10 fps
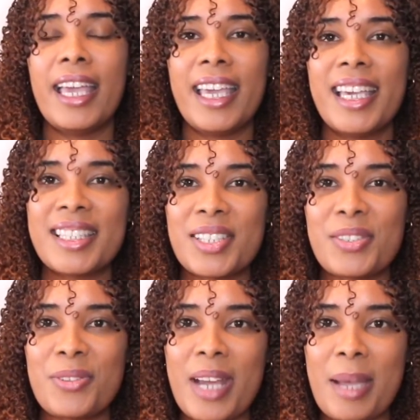It's a
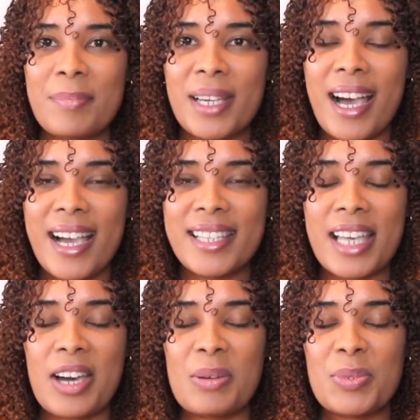wrap, guys.
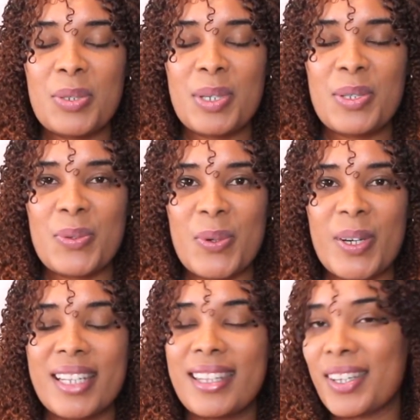I hope you
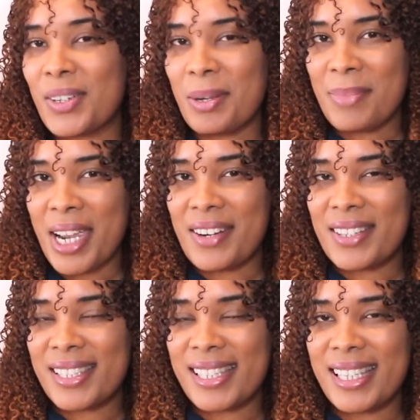enjoyed the
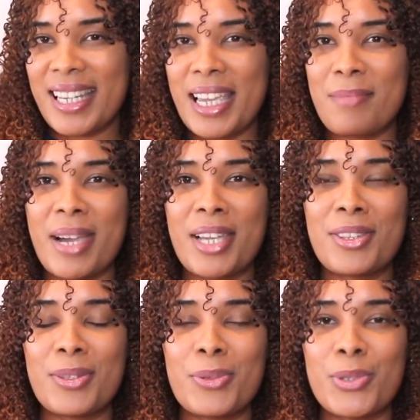comparison and my
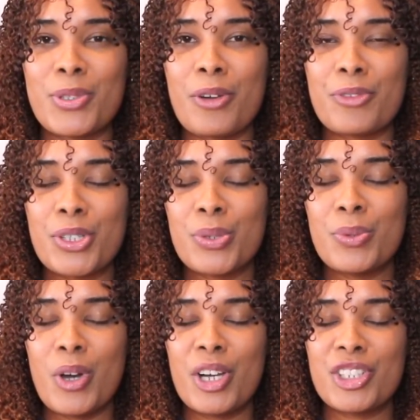thoughts of
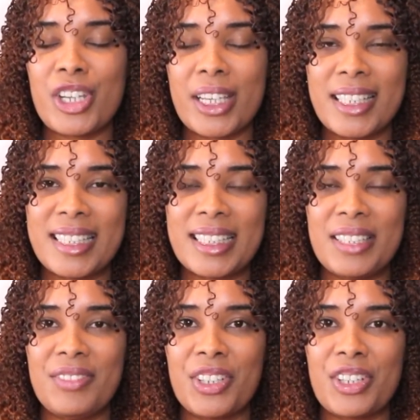two On Jackie's
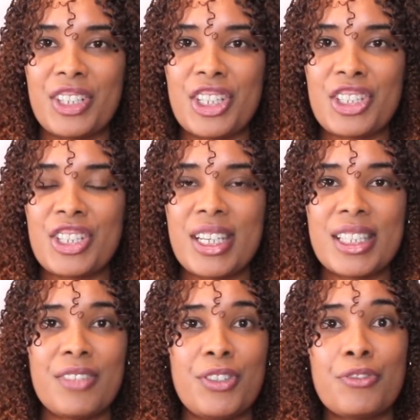leave-in conditioners.
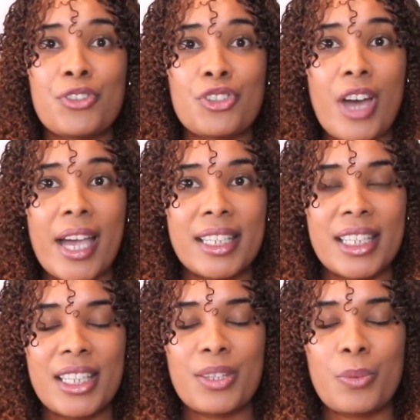If you've tried
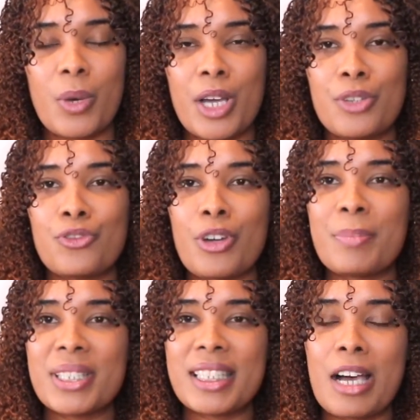either one, drop
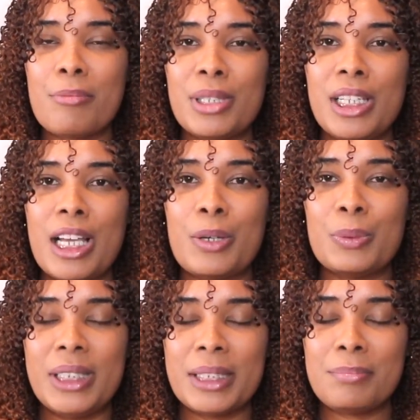it down below.
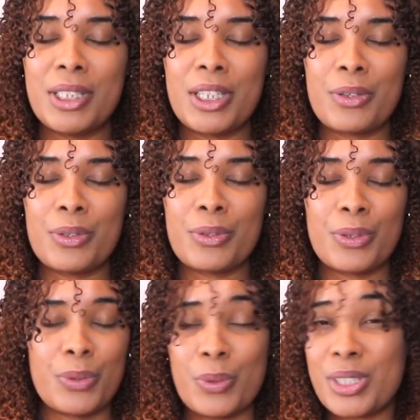Let me know your
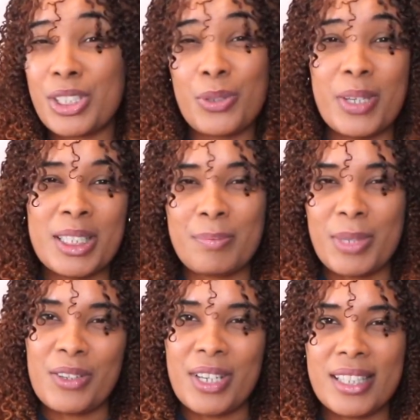thoughts and your
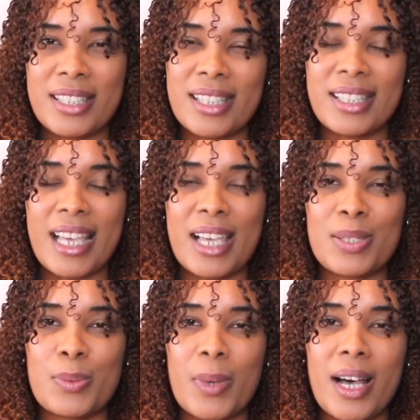experiences
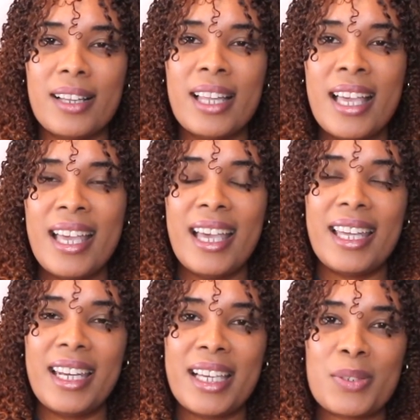as well.
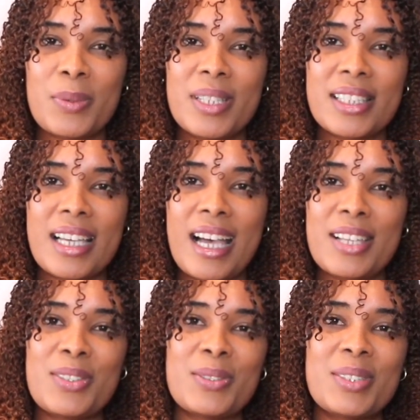And as always,
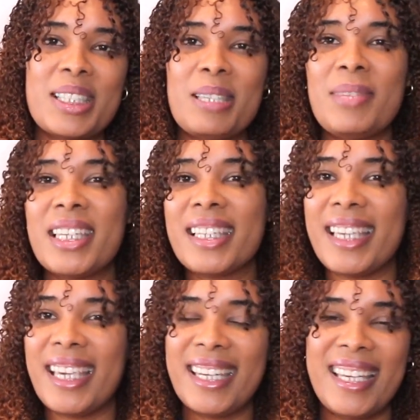guys, you'll see me
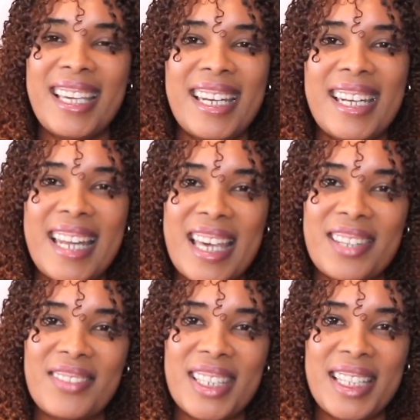again in
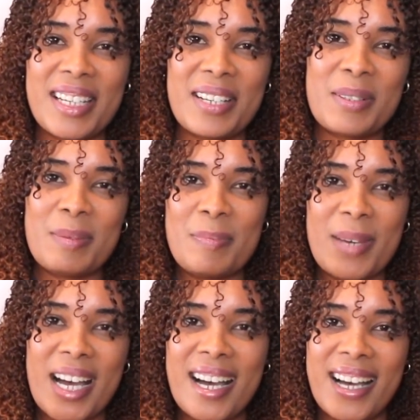another video.
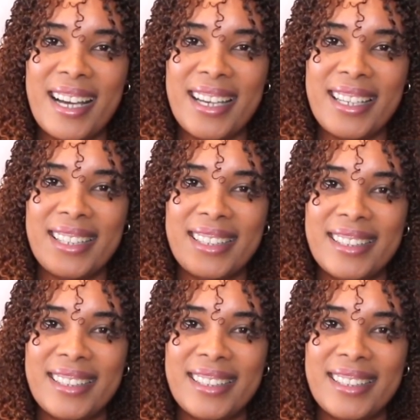Bye.